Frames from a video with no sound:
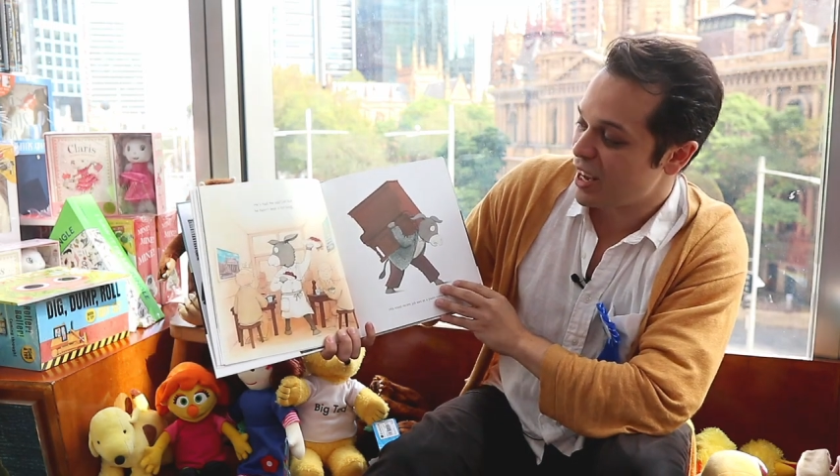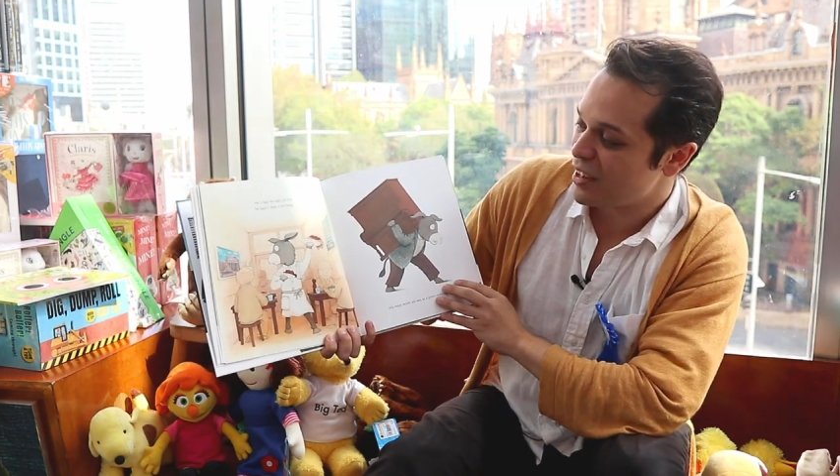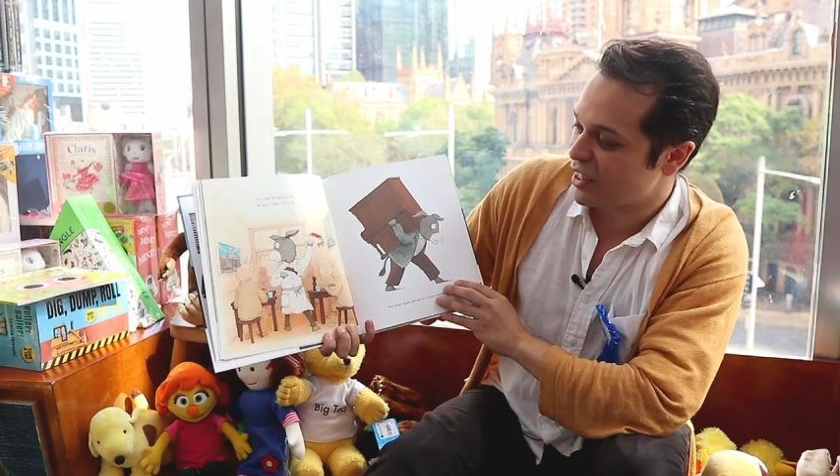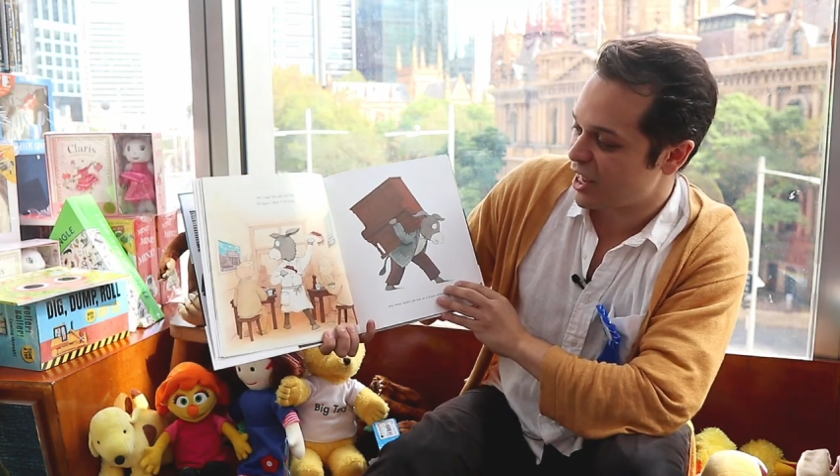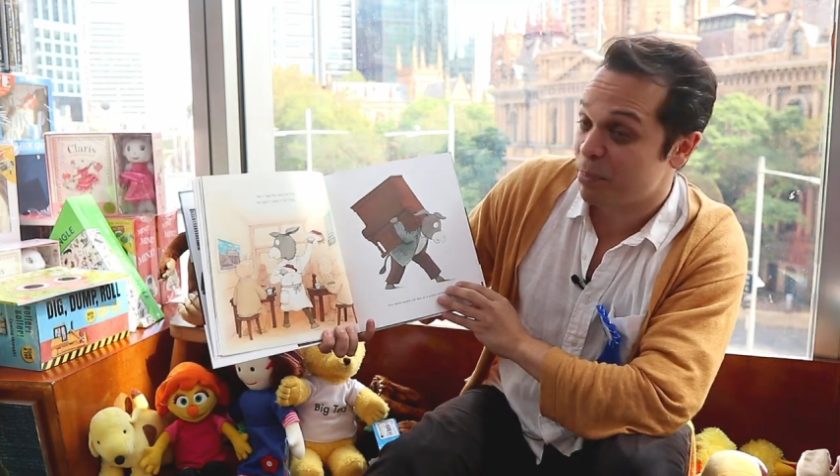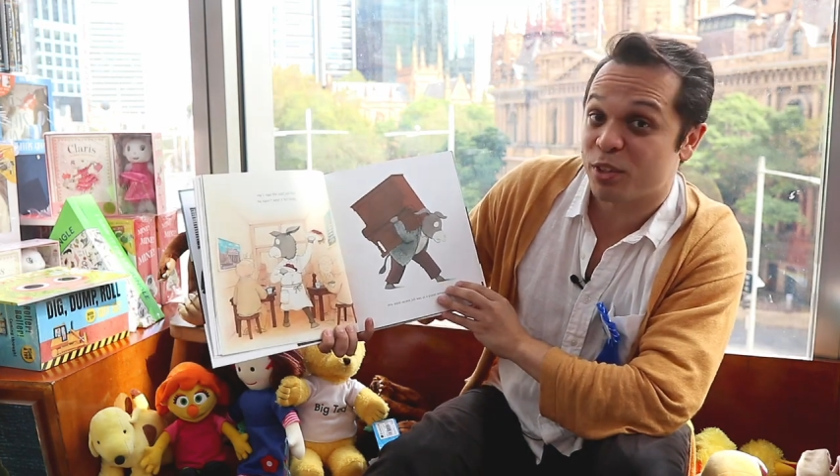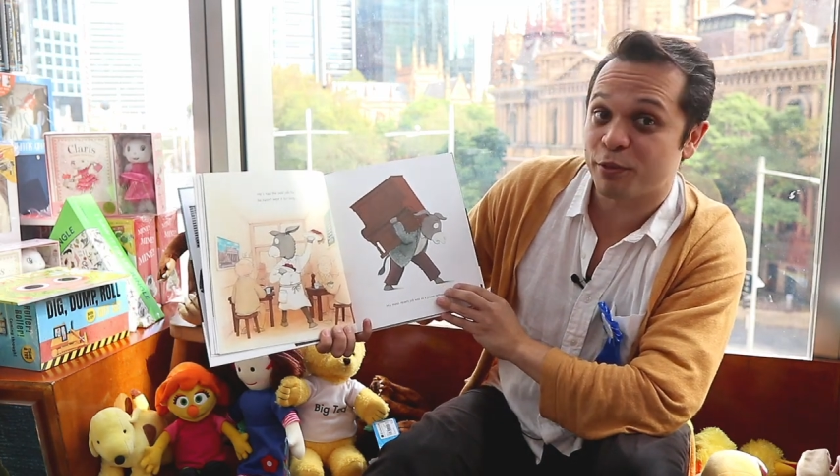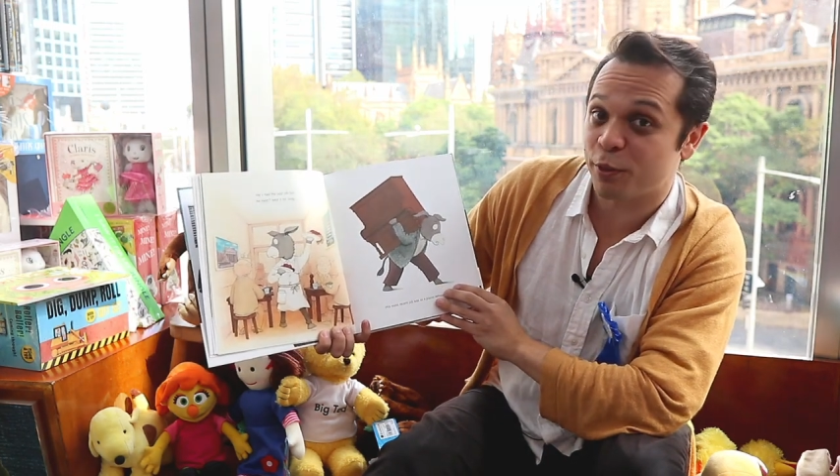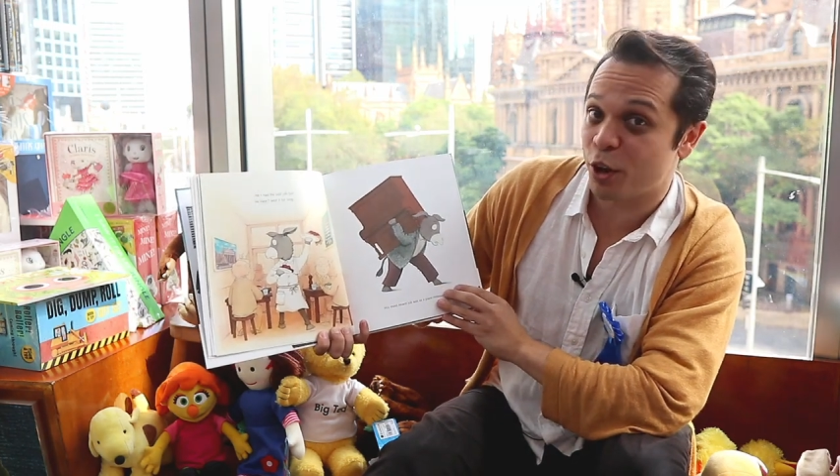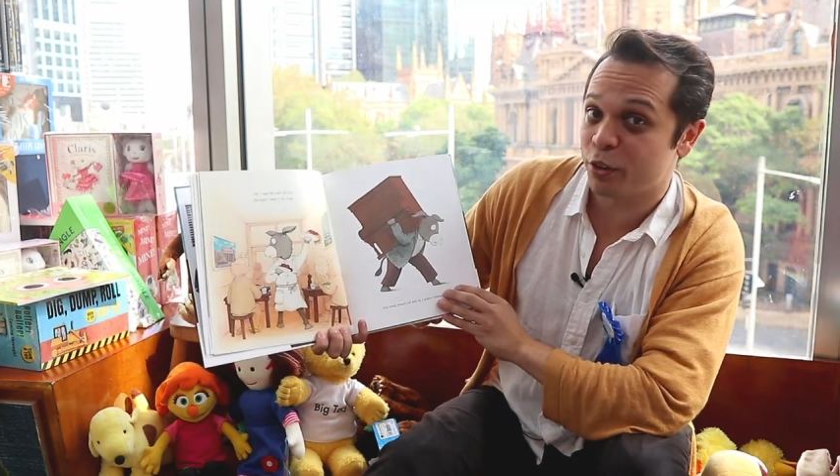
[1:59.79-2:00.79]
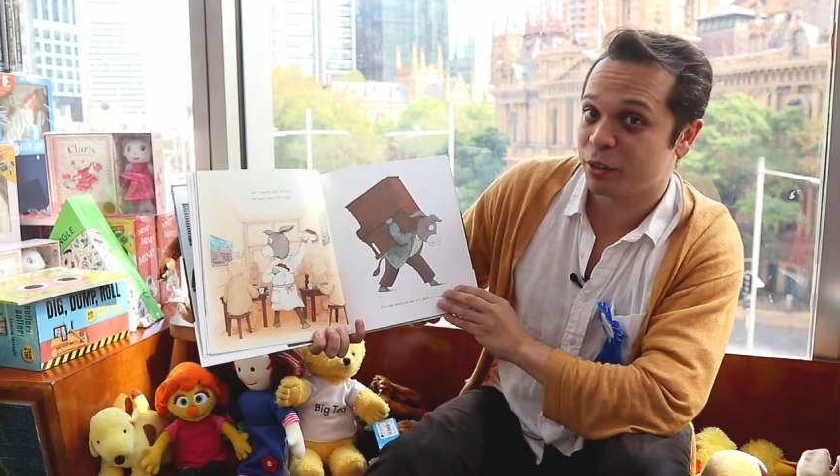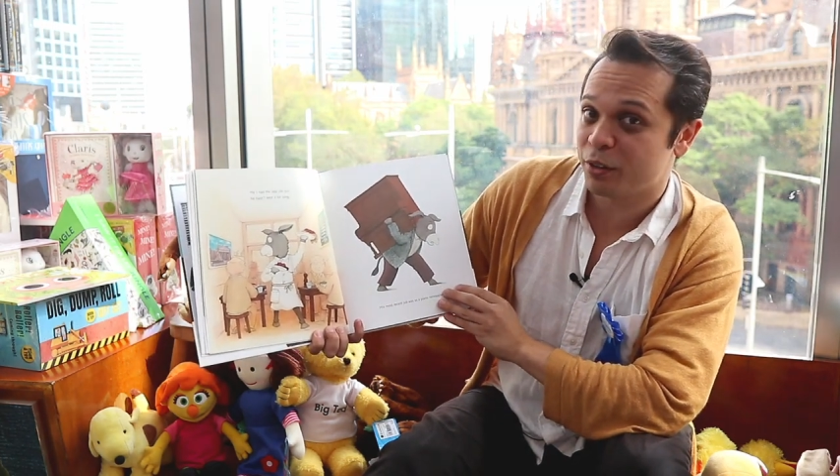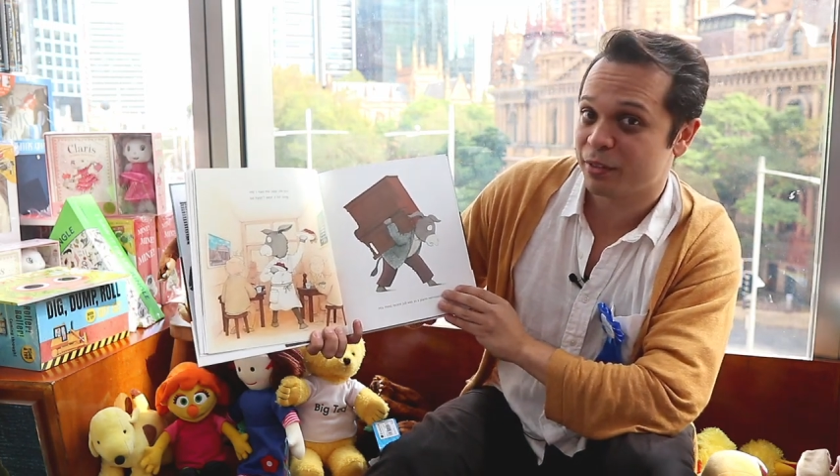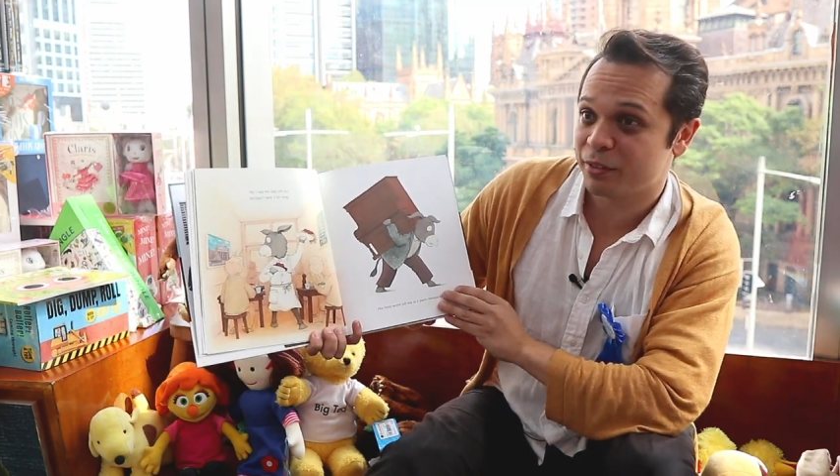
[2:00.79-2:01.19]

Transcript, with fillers: he hasn't kept it for long.